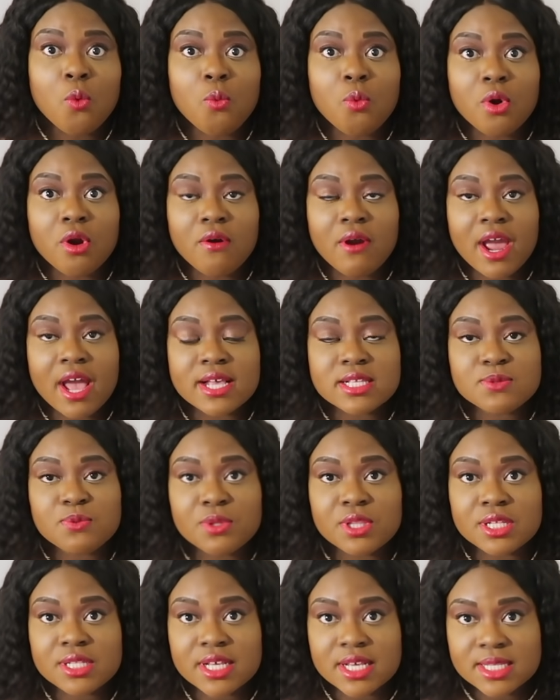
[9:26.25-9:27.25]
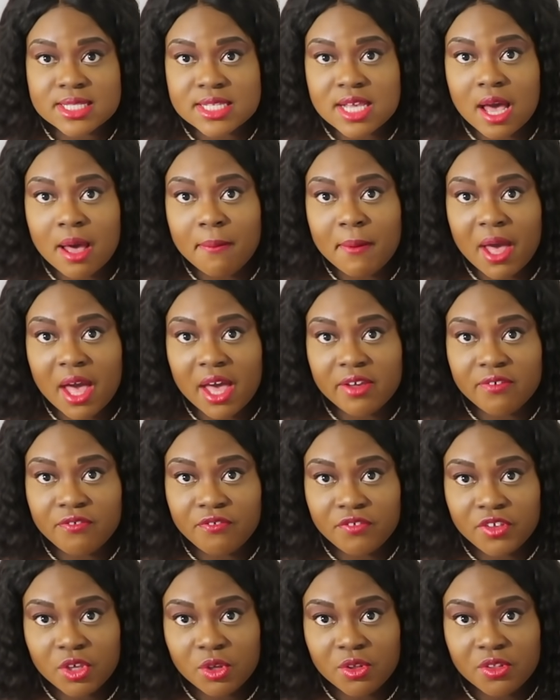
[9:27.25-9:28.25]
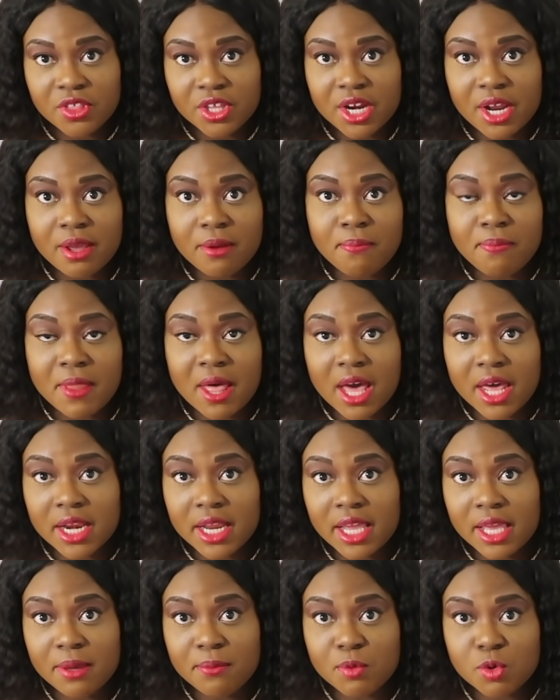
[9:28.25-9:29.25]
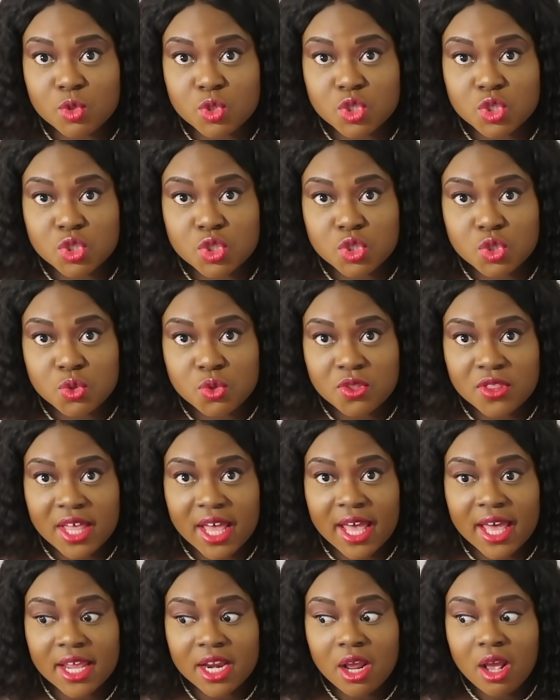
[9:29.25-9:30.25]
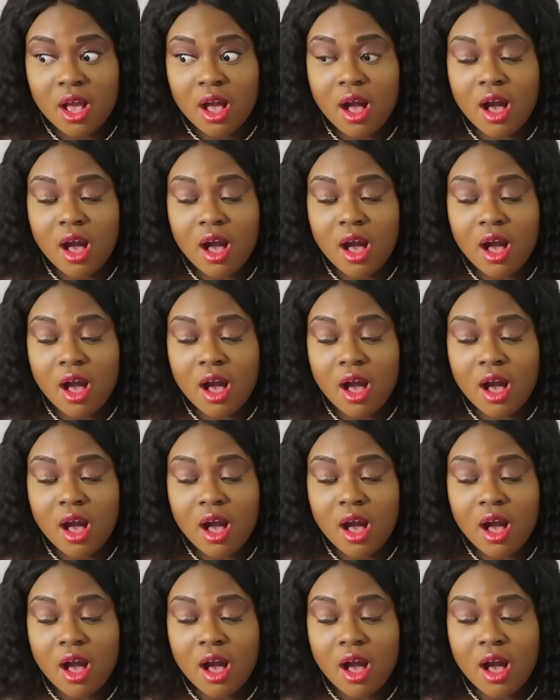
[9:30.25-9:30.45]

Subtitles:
Whereas with a desktop, I feel that I am not able to do that.